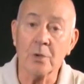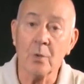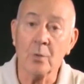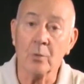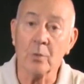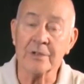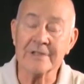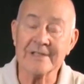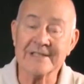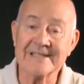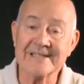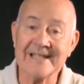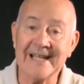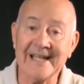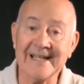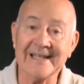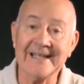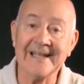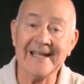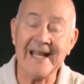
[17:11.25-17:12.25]
would
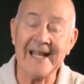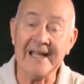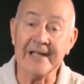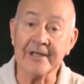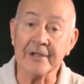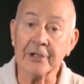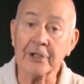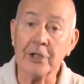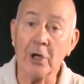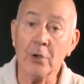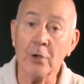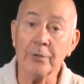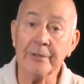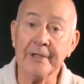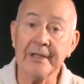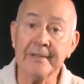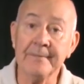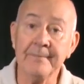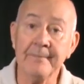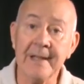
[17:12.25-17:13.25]
send
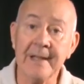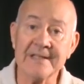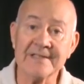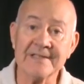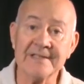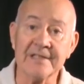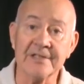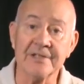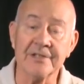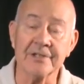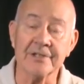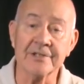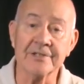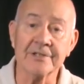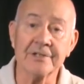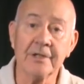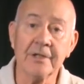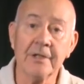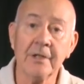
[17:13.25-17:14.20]
encoded messages